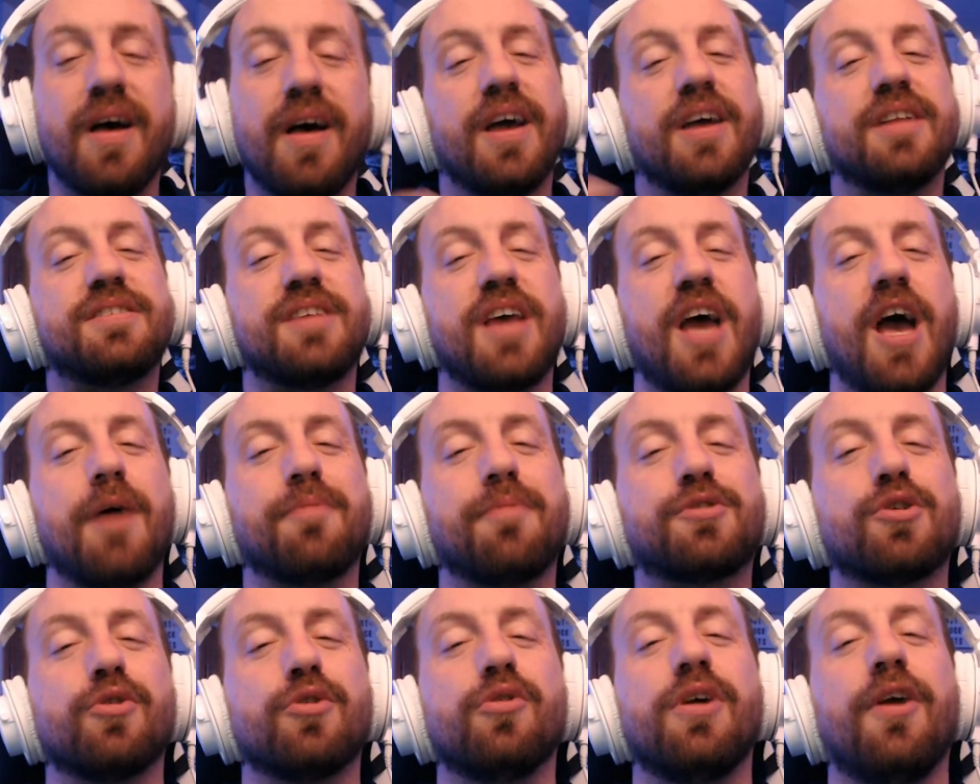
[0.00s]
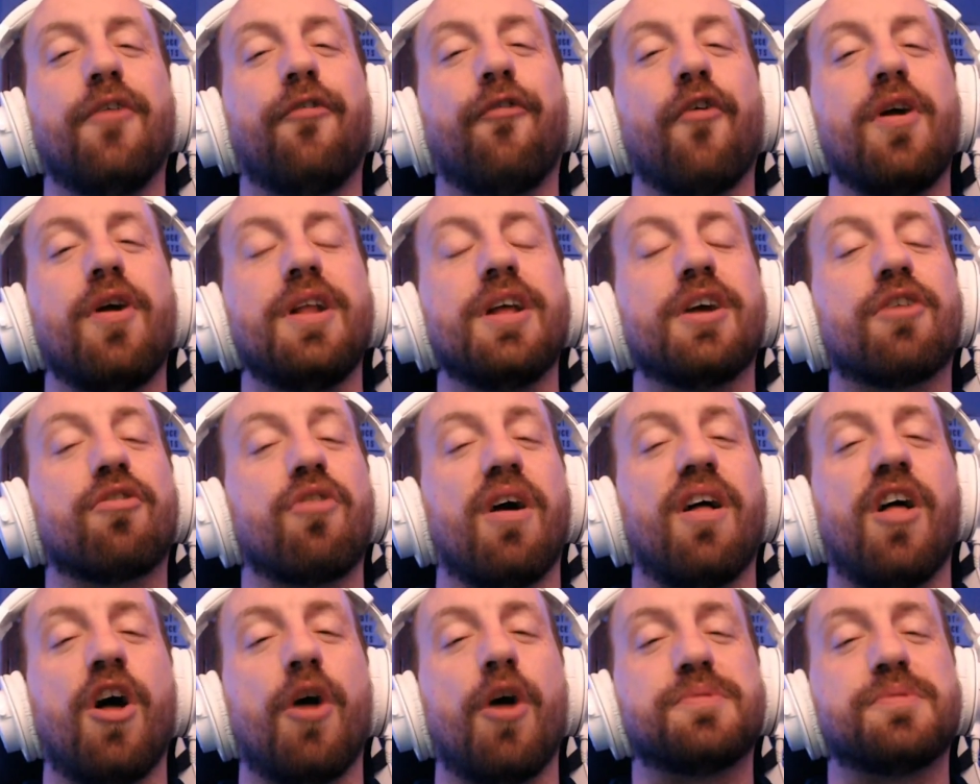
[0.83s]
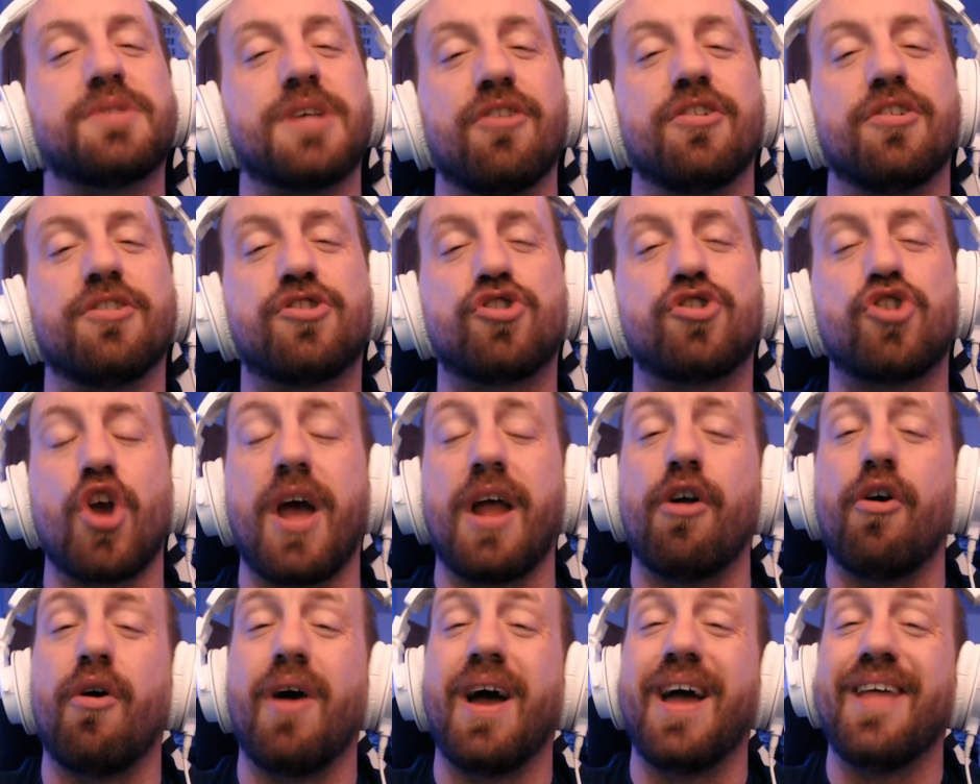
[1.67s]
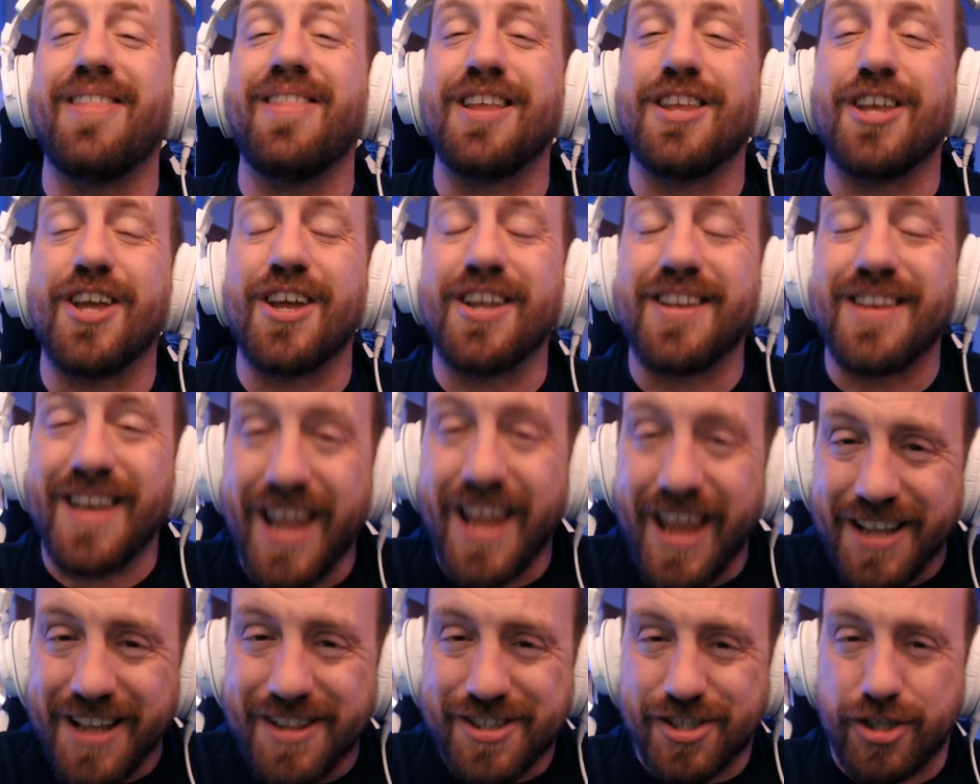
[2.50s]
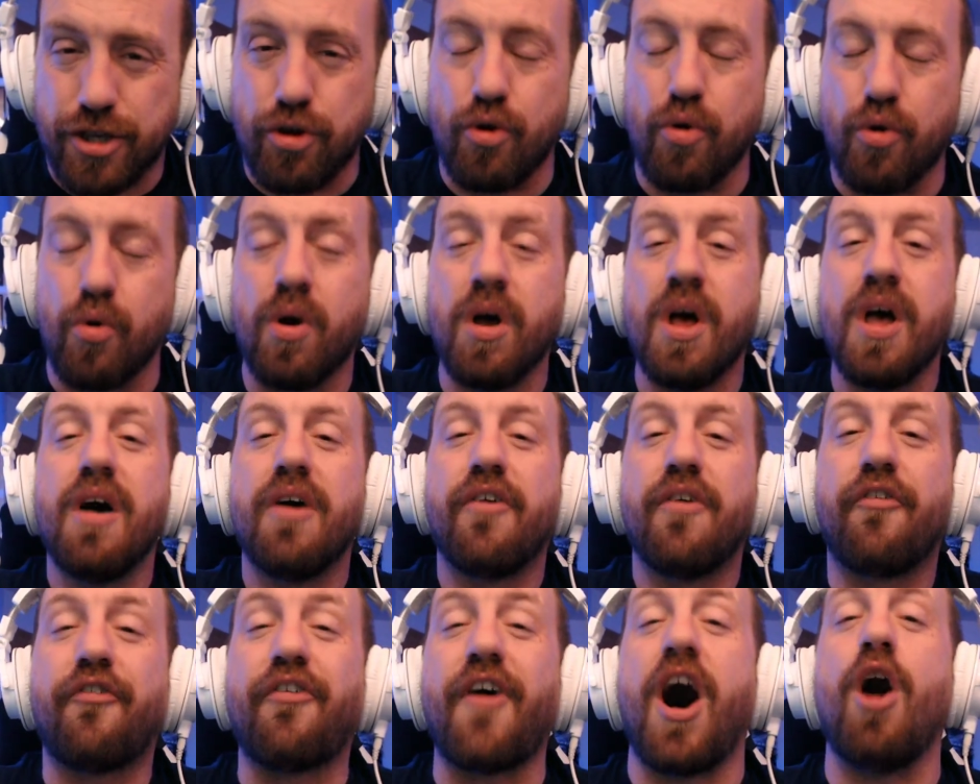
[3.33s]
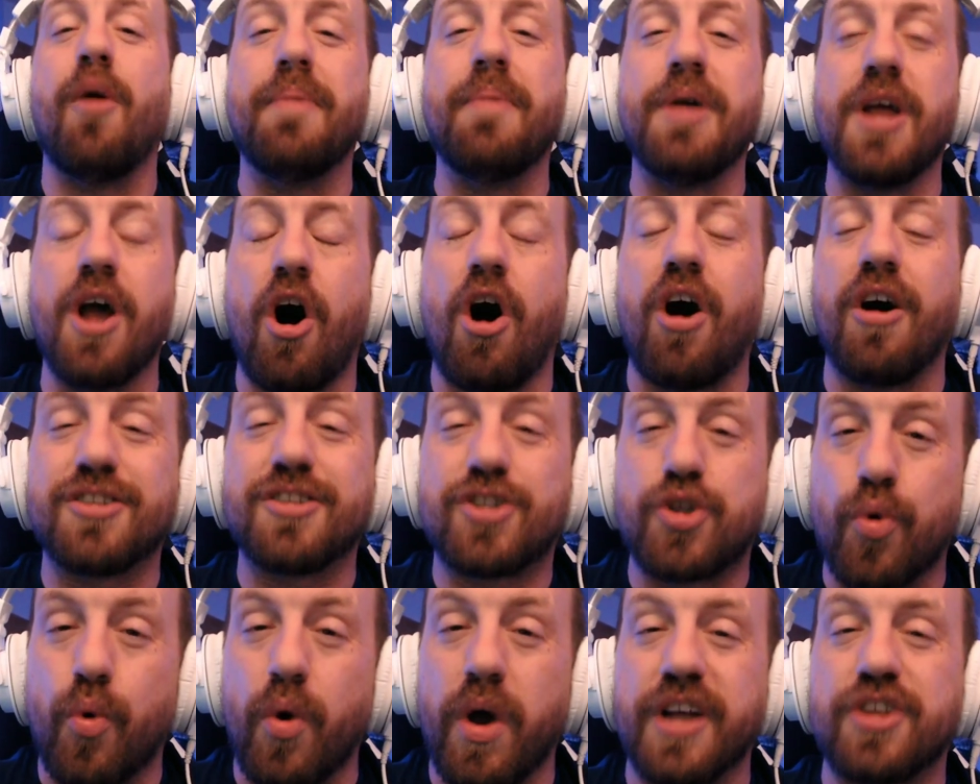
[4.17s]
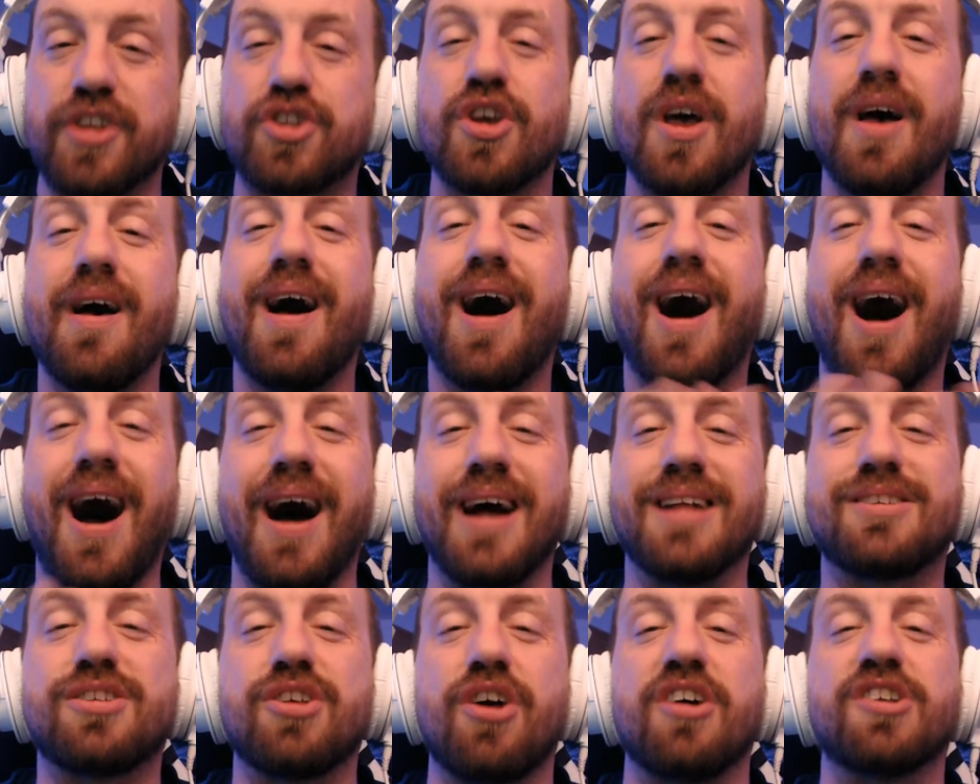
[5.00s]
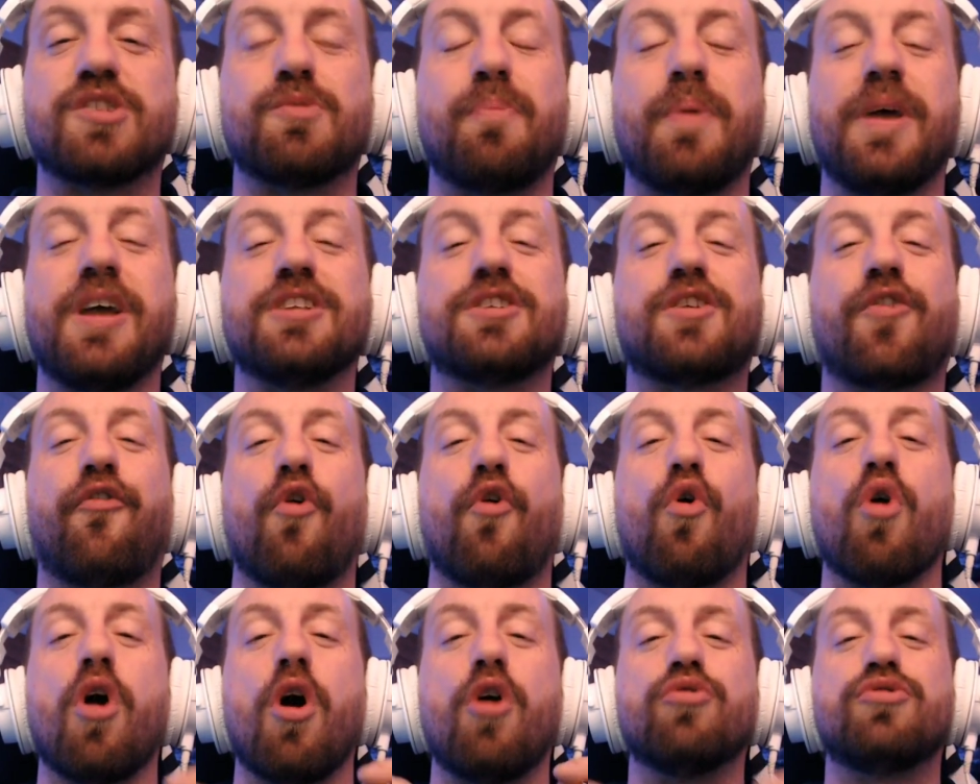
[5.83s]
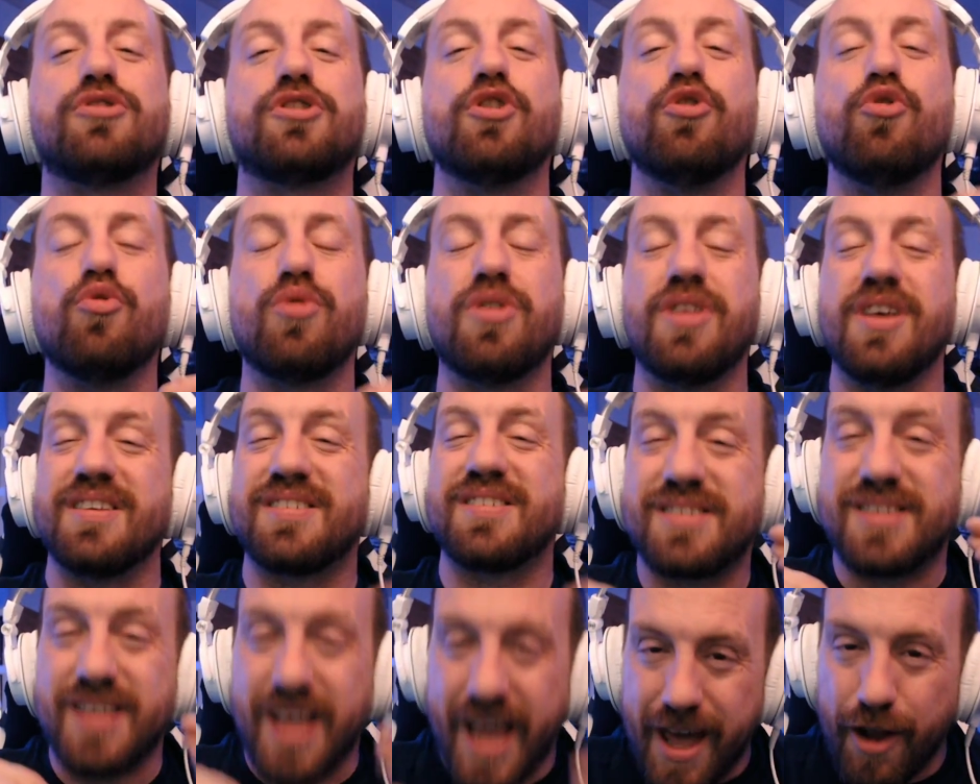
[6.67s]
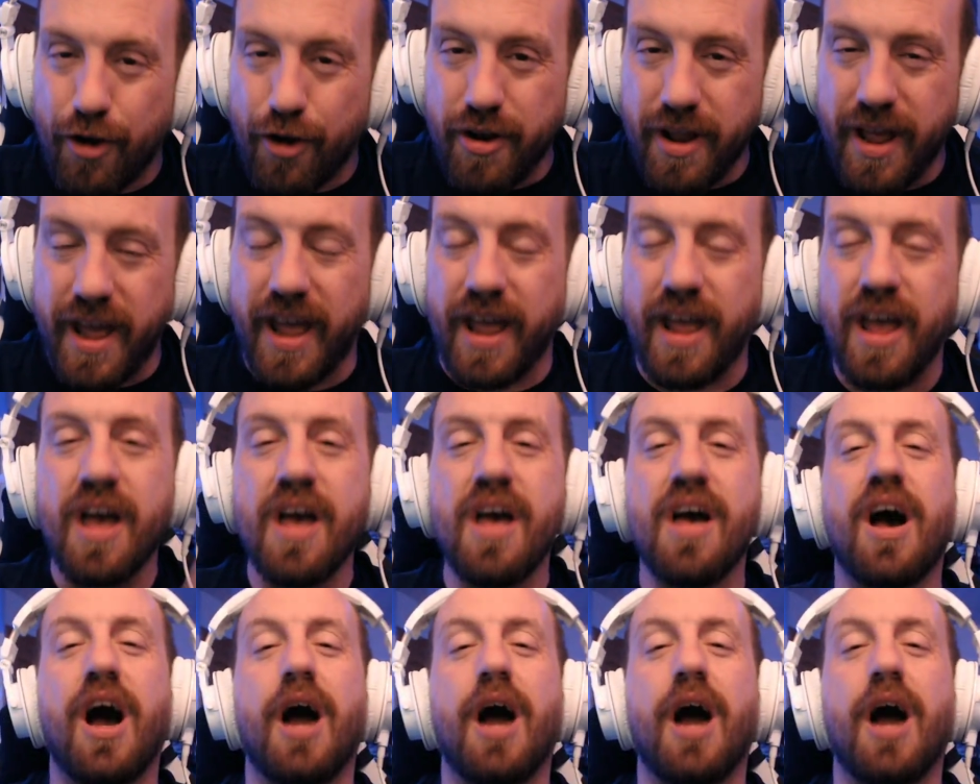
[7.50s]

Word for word: It's absolutely free and it greatly helps out the channel. And then you need to Follow me on Twitch, Hot Sauce Beats 402 this Saturday.